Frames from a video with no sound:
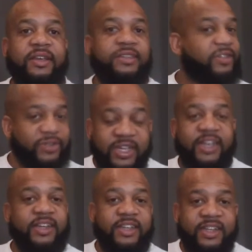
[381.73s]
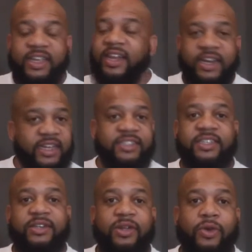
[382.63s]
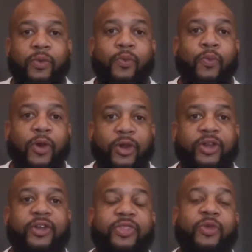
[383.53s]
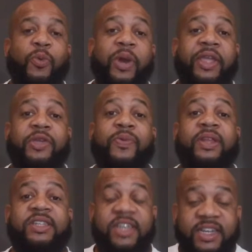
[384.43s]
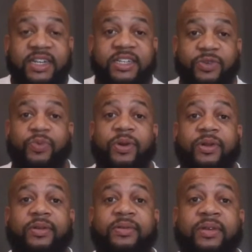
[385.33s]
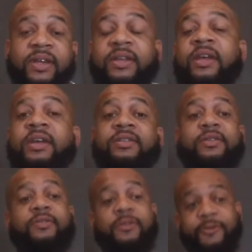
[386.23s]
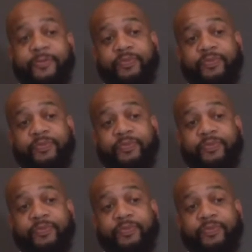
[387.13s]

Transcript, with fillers: So technically, it doesn't work the way you intended to work. Okay. So